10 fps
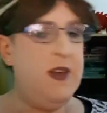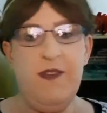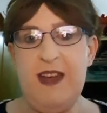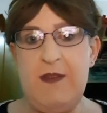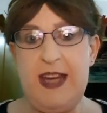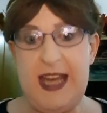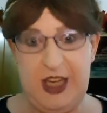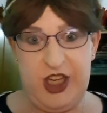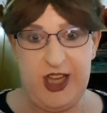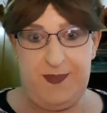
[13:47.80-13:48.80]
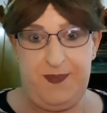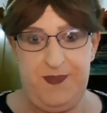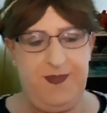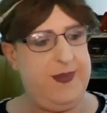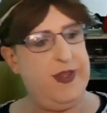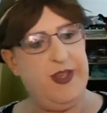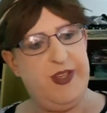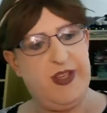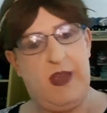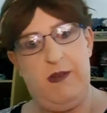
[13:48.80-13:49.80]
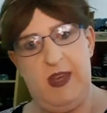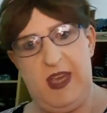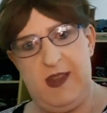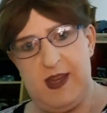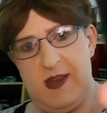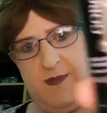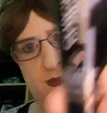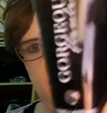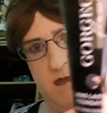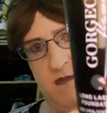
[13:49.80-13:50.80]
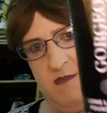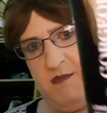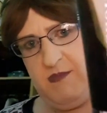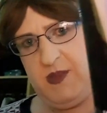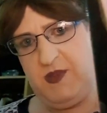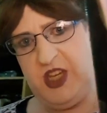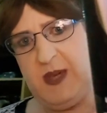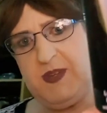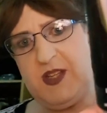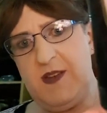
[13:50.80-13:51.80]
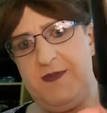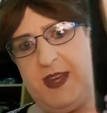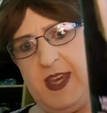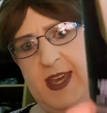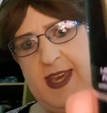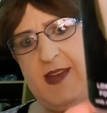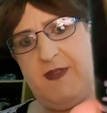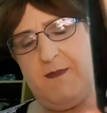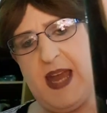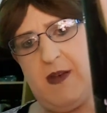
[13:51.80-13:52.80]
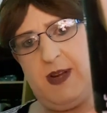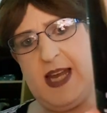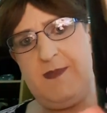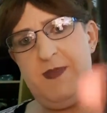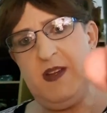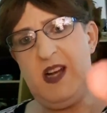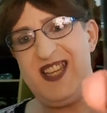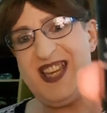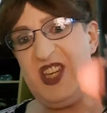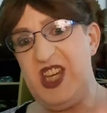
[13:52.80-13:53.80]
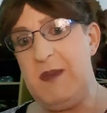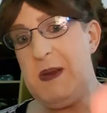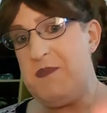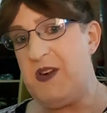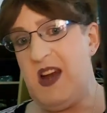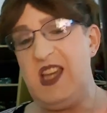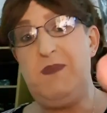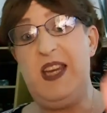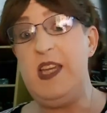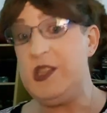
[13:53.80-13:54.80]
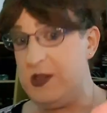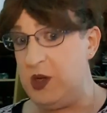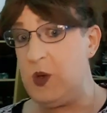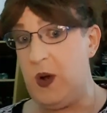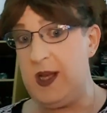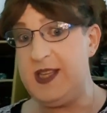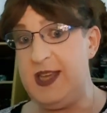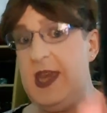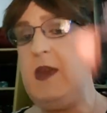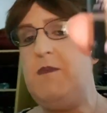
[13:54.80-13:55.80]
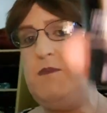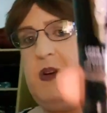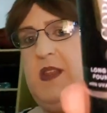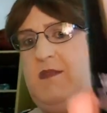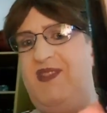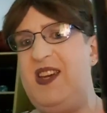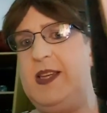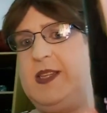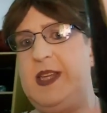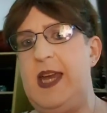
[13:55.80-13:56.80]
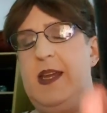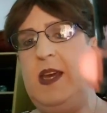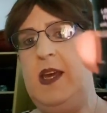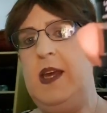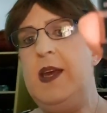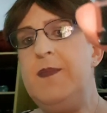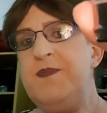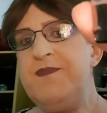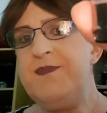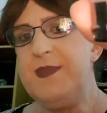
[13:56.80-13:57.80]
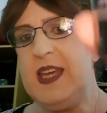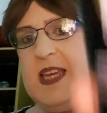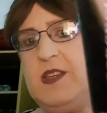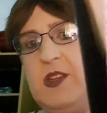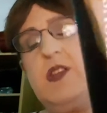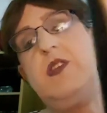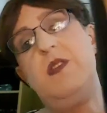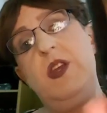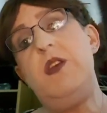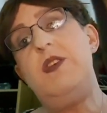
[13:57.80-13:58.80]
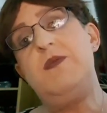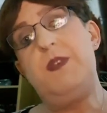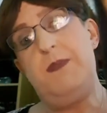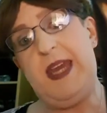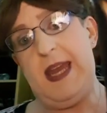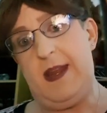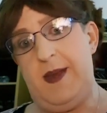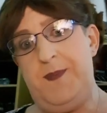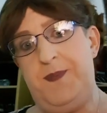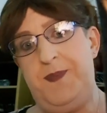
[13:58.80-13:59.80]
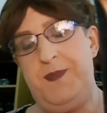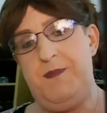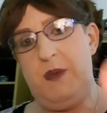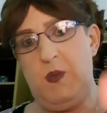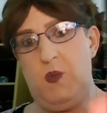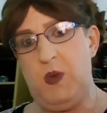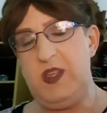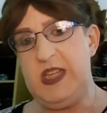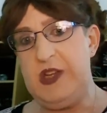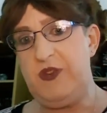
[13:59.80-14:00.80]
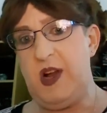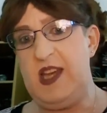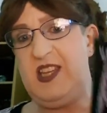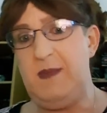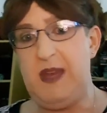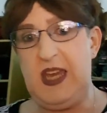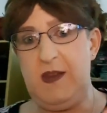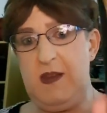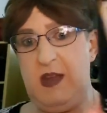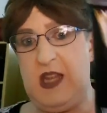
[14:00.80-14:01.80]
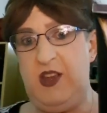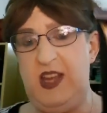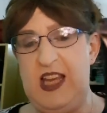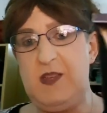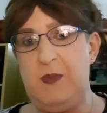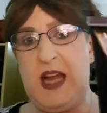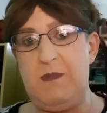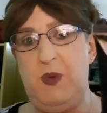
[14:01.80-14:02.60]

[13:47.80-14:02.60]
foundation. So either the cheap stuff that you can get from Poundland. I say cheap in price, but it is good quality. But like I said, it's good to use for a beginner. But once it dries and you make it and you need to add